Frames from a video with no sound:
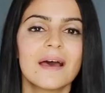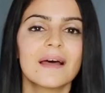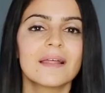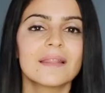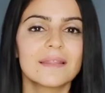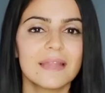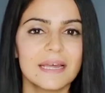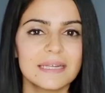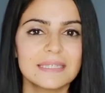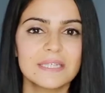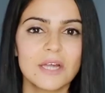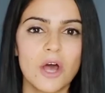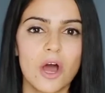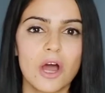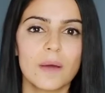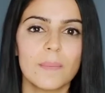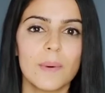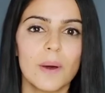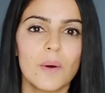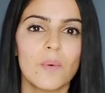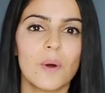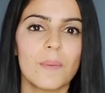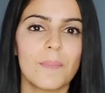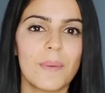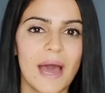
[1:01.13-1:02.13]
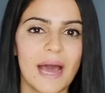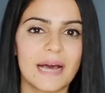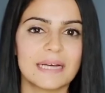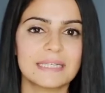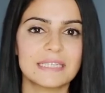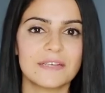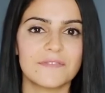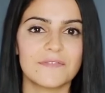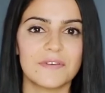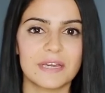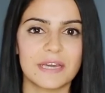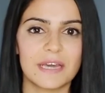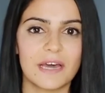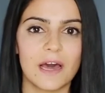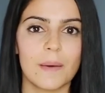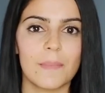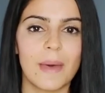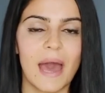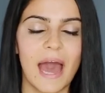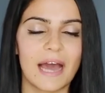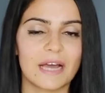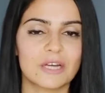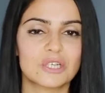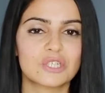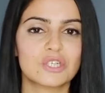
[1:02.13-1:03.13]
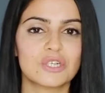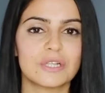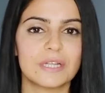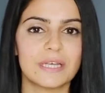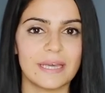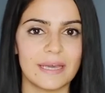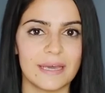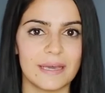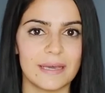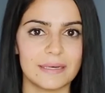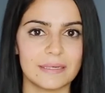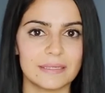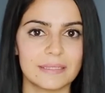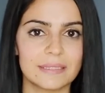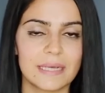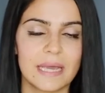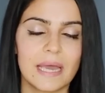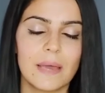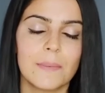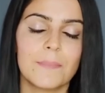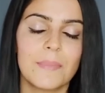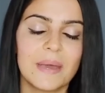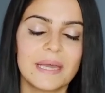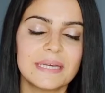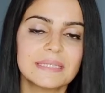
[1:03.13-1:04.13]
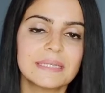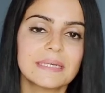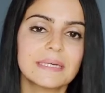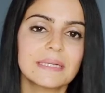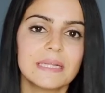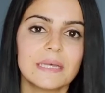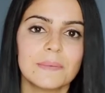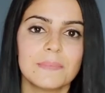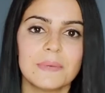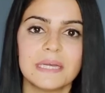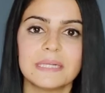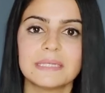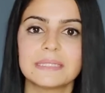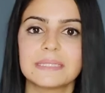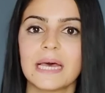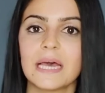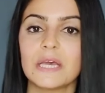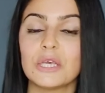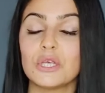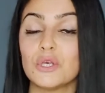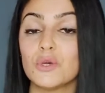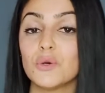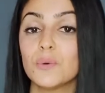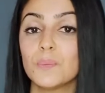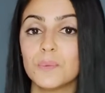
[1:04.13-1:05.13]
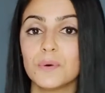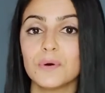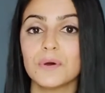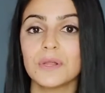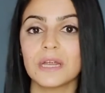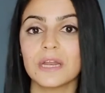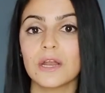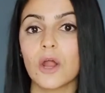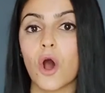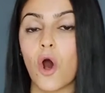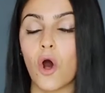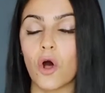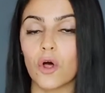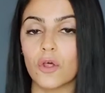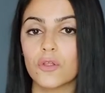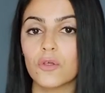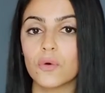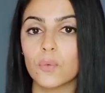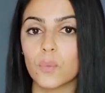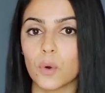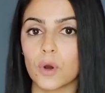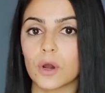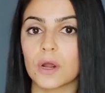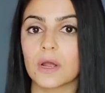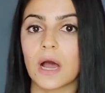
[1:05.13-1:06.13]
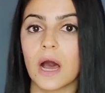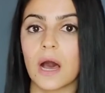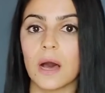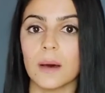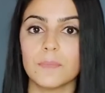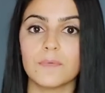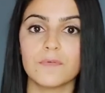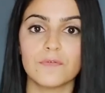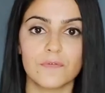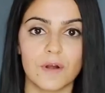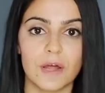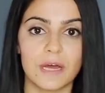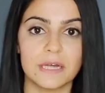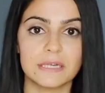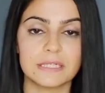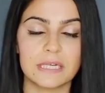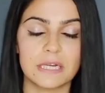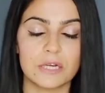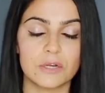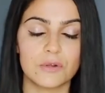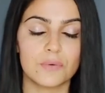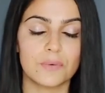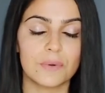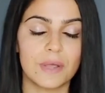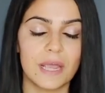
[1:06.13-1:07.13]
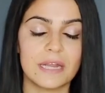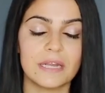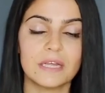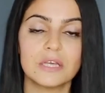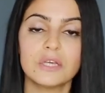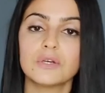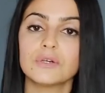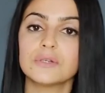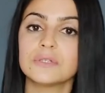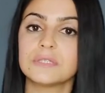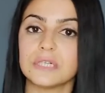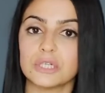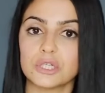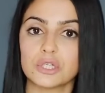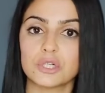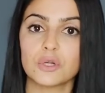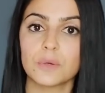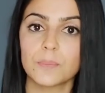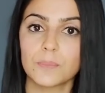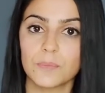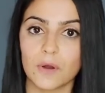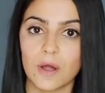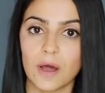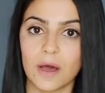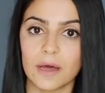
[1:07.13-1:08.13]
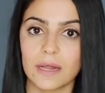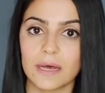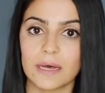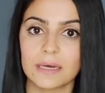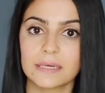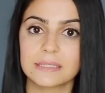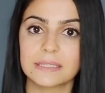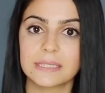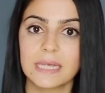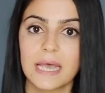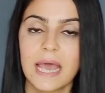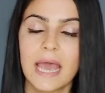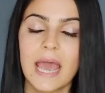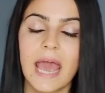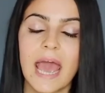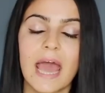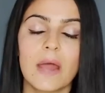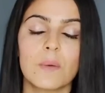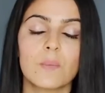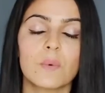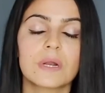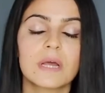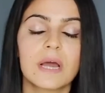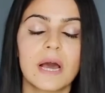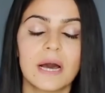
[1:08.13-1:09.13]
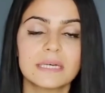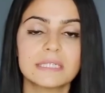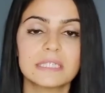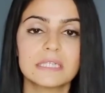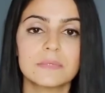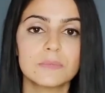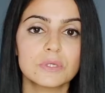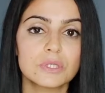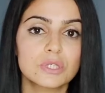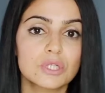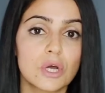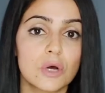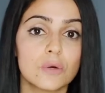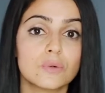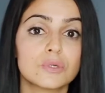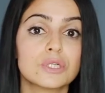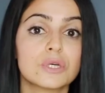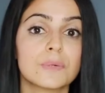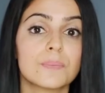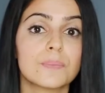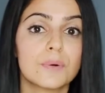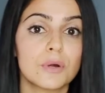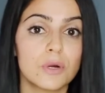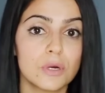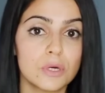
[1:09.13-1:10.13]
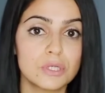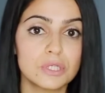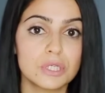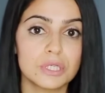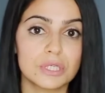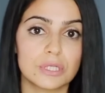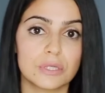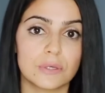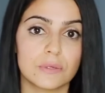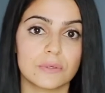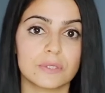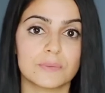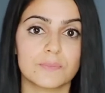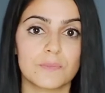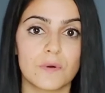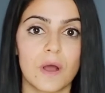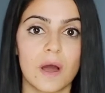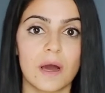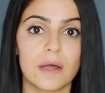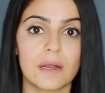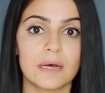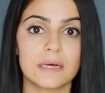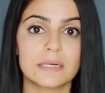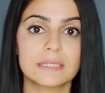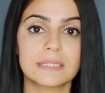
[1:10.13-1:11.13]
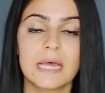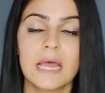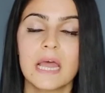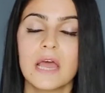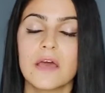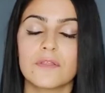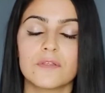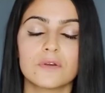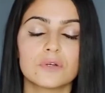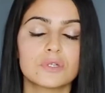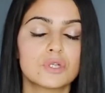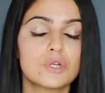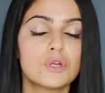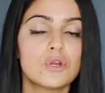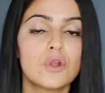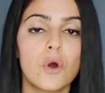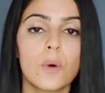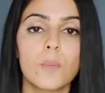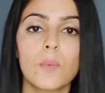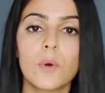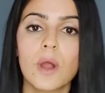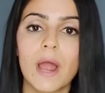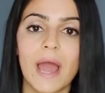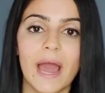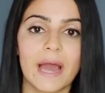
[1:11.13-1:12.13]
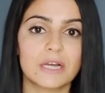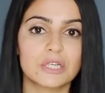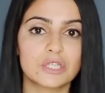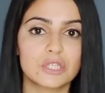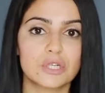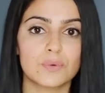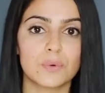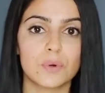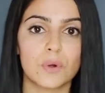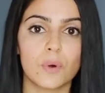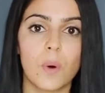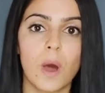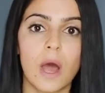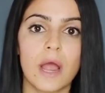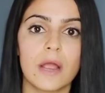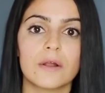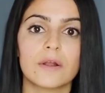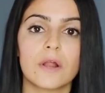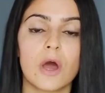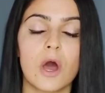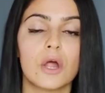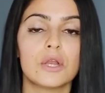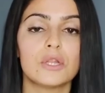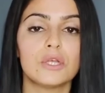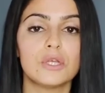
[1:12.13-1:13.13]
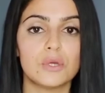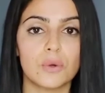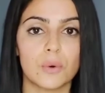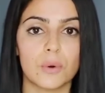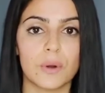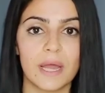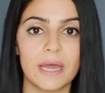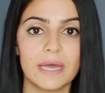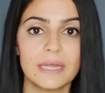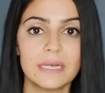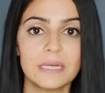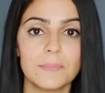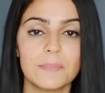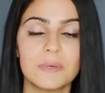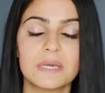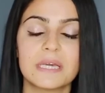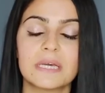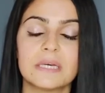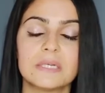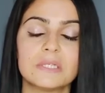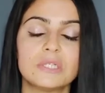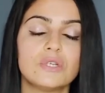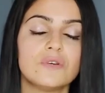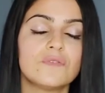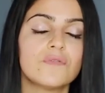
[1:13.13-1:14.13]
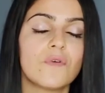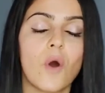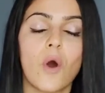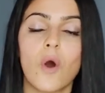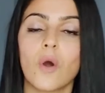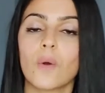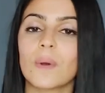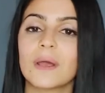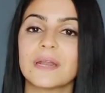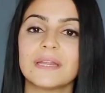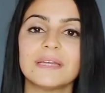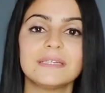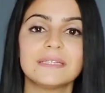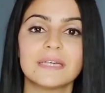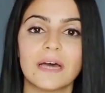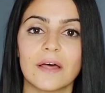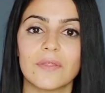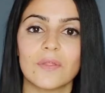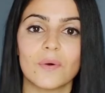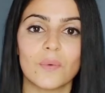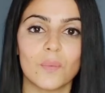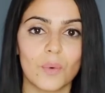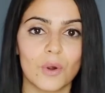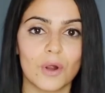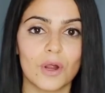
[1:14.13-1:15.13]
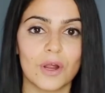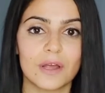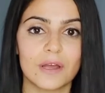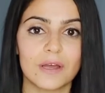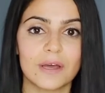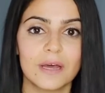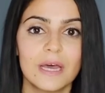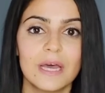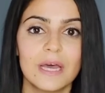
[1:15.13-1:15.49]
Let's talk about what passive income actually is. It basically means that you put in all the work up front in creating your digital products, and when customers go to purchase those products, there's no more action required on your end because you've already done the work.